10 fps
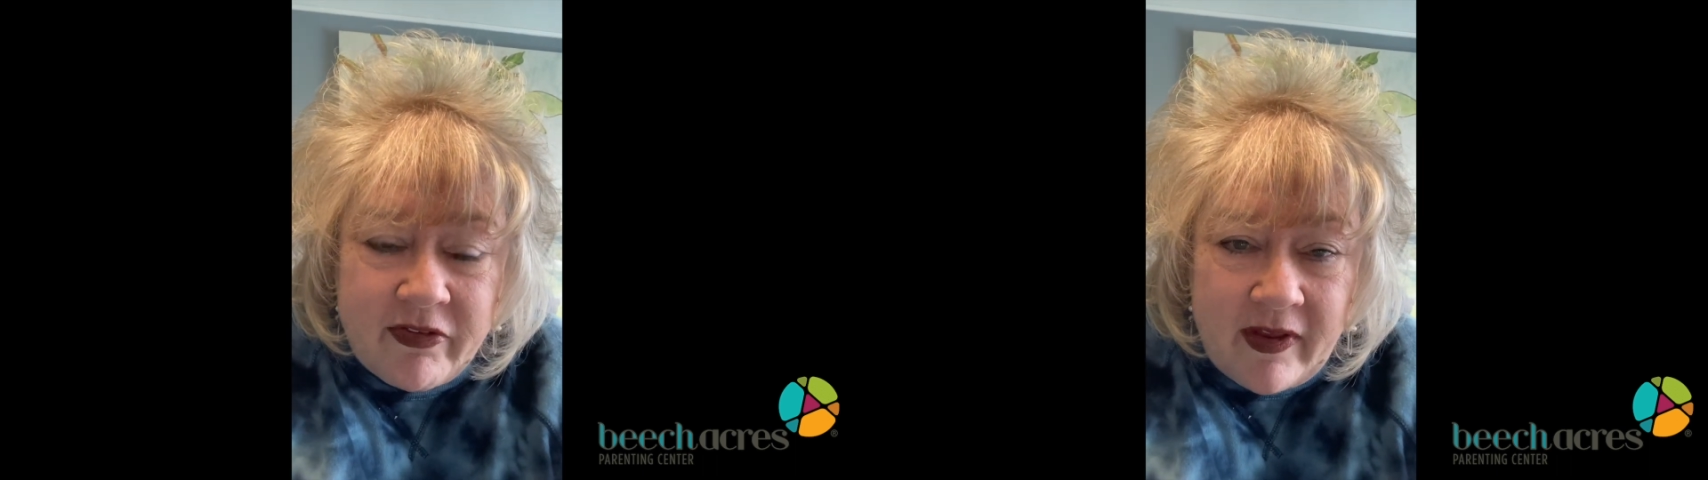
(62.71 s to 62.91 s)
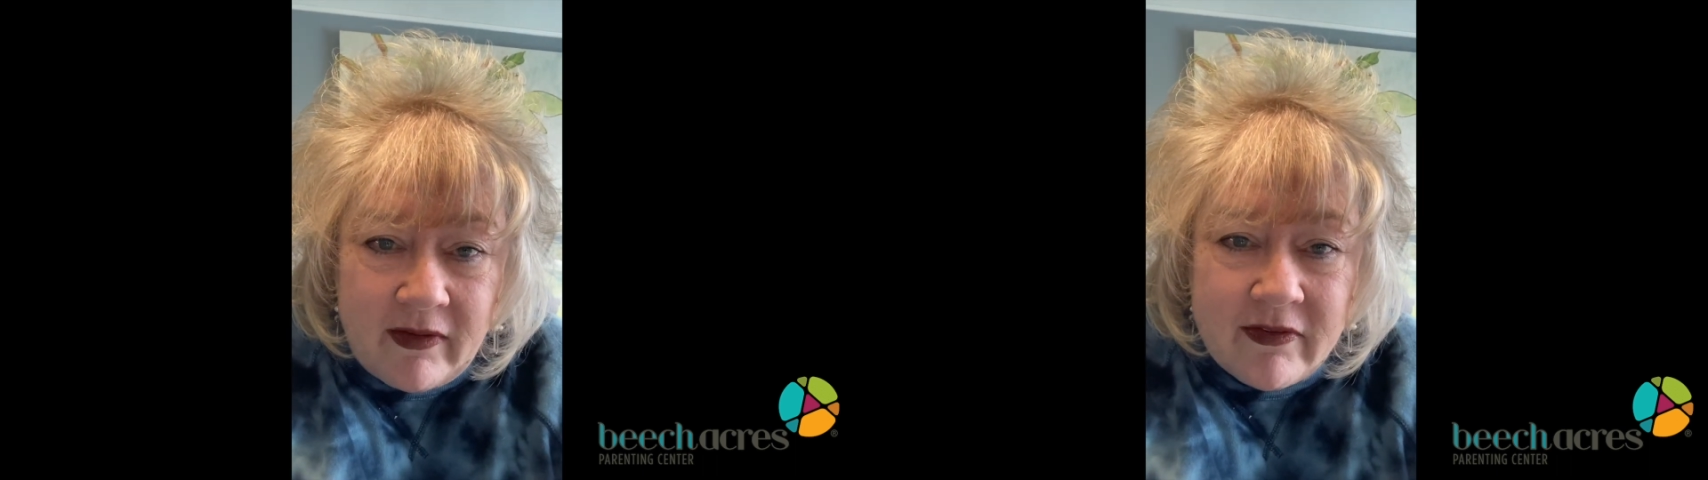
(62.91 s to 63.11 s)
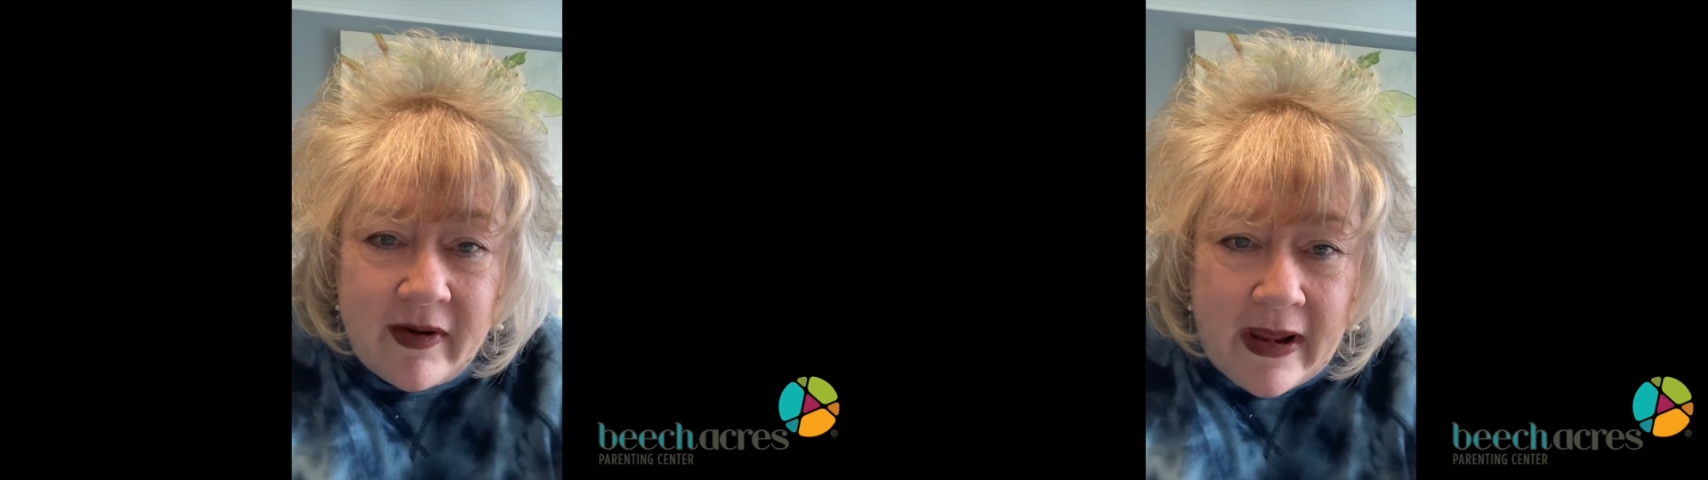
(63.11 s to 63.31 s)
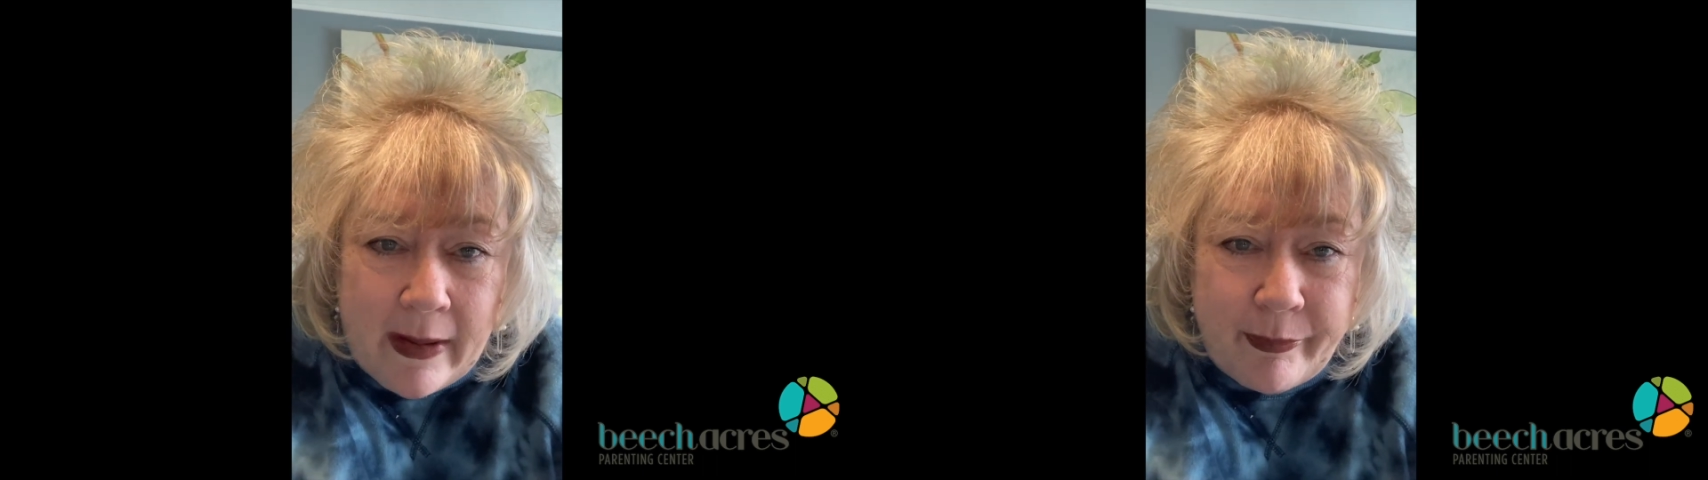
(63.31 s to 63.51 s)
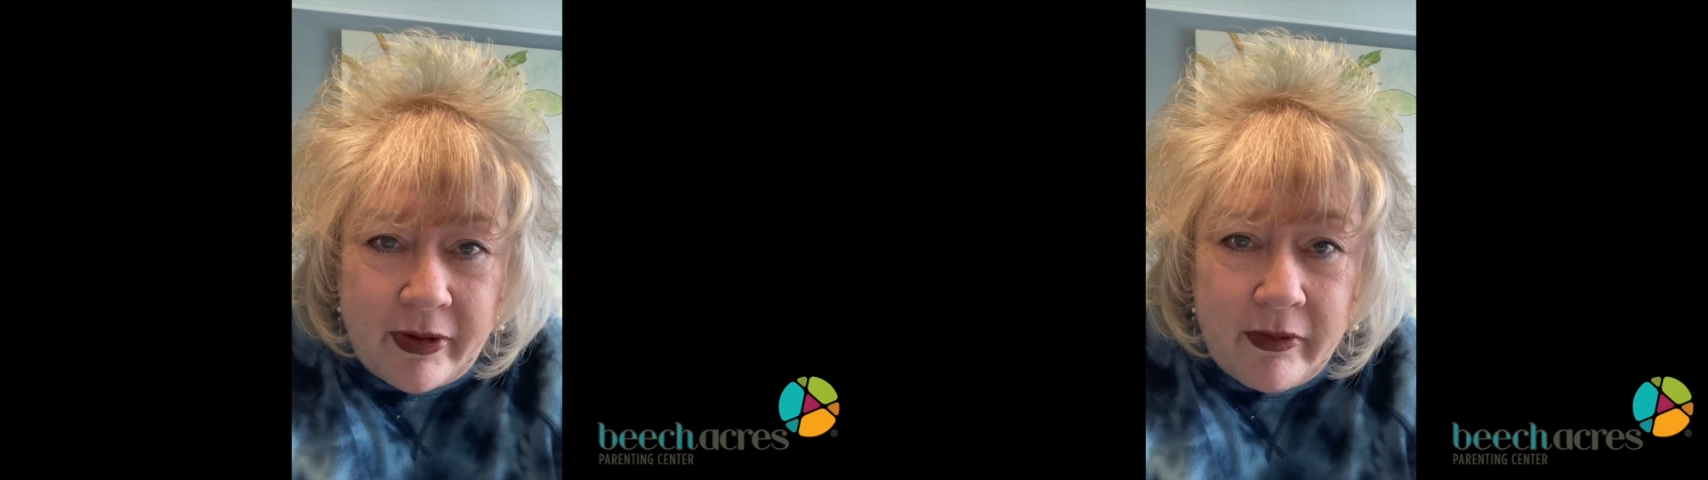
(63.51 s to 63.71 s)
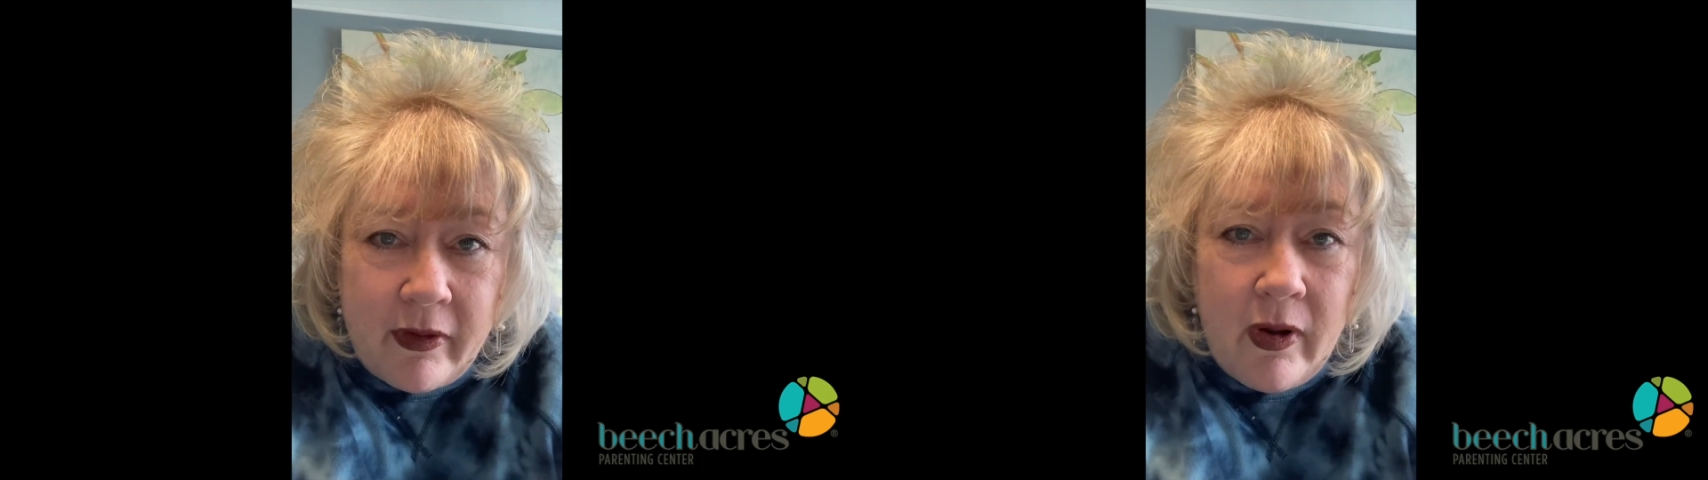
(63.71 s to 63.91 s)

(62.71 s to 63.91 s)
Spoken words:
things had happened